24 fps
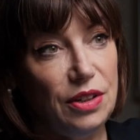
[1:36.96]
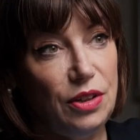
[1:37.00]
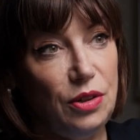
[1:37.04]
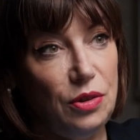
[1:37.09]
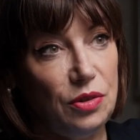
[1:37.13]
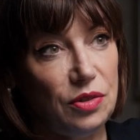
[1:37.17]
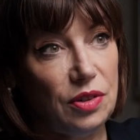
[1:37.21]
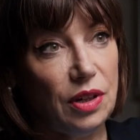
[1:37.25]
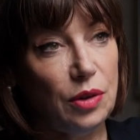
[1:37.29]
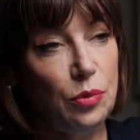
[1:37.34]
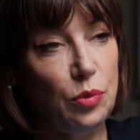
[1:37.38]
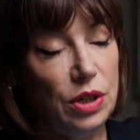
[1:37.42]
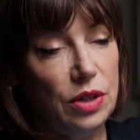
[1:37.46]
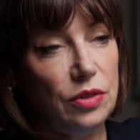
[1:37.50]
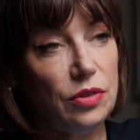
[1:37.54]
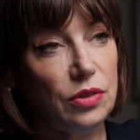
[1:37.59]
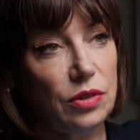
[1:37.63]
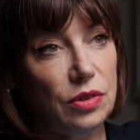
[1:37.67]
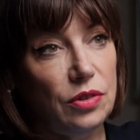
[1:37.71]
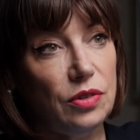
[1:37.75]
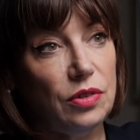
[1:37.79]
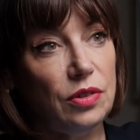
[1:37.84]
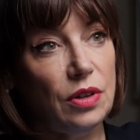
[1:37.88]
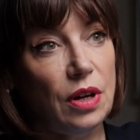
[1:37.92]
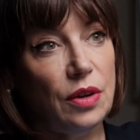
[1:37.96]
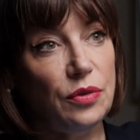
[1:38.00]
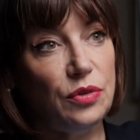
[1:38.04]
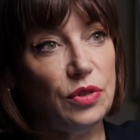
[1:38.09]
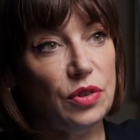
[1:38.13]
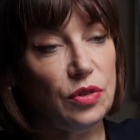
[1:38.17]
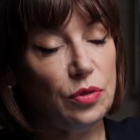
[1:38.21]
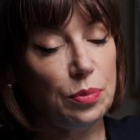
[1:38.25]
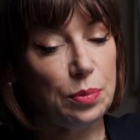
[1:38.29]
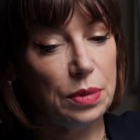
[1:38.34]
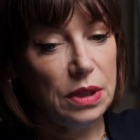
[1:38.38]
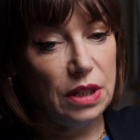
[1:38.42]
You say we as
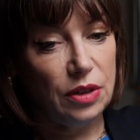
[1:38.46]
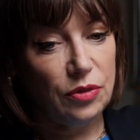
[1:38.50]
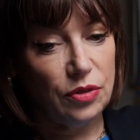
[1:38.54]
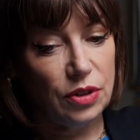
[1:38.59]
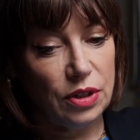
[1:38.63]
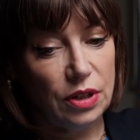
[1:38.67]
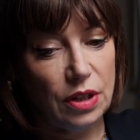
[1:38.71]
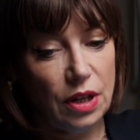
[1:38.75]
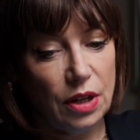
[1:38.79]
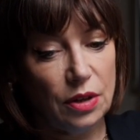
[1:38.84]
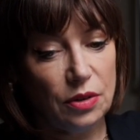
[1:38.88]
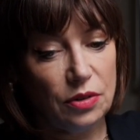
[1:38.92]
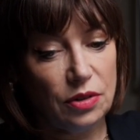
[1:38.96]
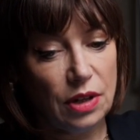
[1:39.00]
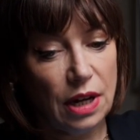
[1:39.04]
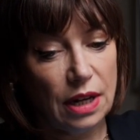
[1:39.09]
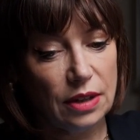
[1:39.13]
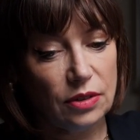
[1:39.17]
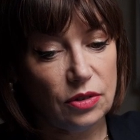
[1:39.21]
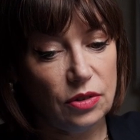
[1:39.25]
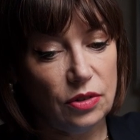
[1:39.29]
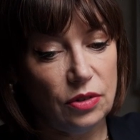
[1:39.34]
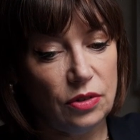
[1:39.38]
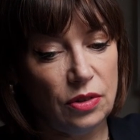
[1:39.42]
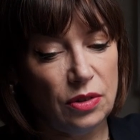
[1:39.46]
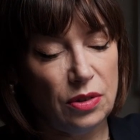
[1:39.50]
Conservatives believe in low taxes.